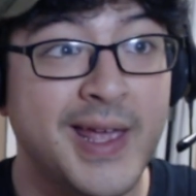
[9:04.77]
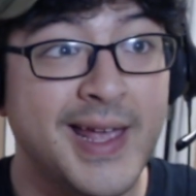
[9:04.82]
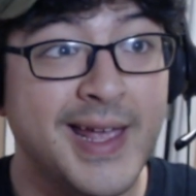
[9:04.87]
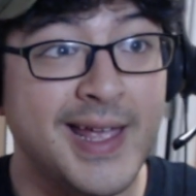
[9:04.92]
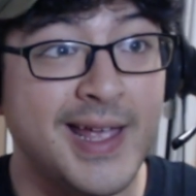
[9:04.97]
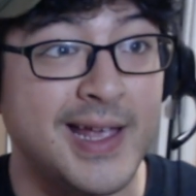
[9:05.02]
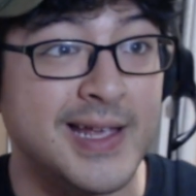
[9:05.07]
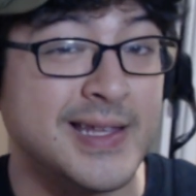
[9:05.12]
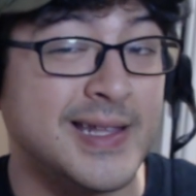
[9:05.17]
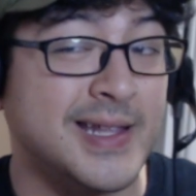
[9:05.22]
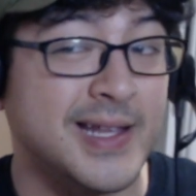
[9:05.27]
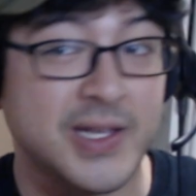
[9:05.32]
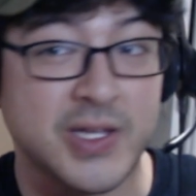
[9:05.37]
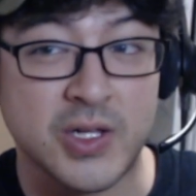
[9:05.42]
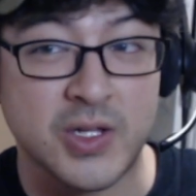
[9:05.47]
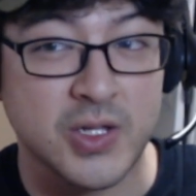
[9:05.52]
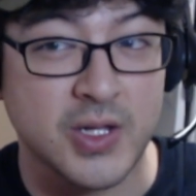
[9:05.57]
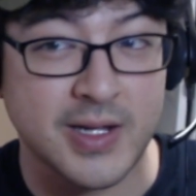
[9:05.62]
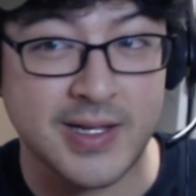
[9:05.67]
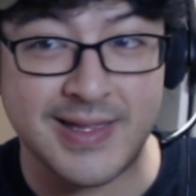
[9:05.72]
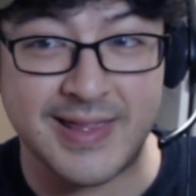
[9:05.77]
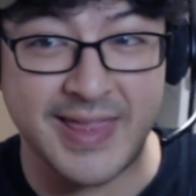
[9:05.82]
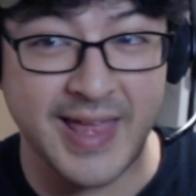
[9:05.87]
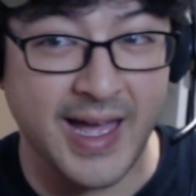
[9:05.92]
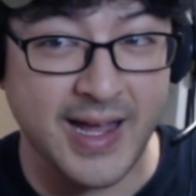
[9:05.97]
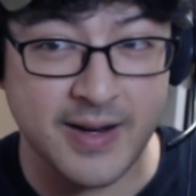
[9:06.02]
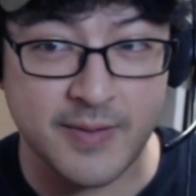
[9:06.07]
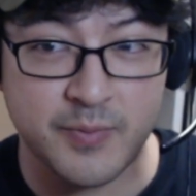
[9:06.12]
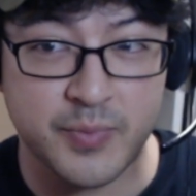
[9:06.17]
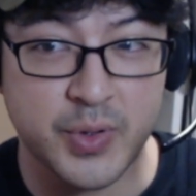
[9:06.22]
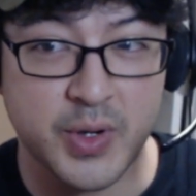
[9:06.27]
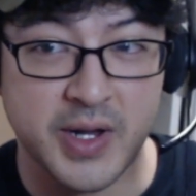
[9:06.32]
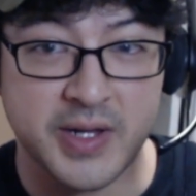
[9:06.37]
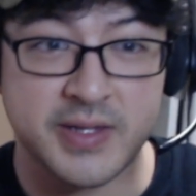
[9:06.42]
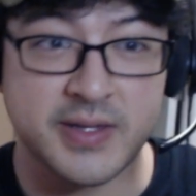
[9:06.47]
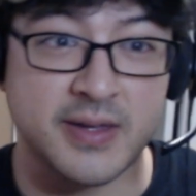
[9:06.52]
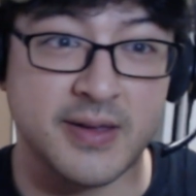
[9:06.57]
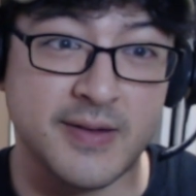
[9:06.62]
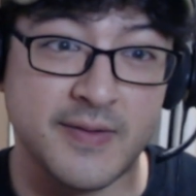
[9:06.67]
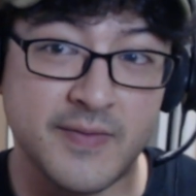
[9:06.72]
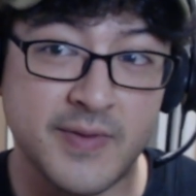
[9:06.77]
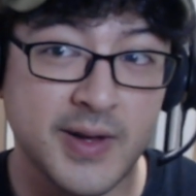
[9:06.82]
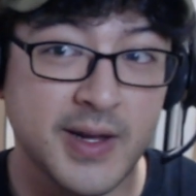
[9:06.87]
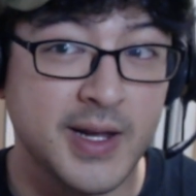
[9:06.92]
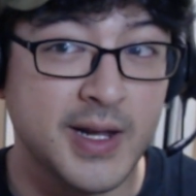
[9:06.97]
It doesn't look that impressive,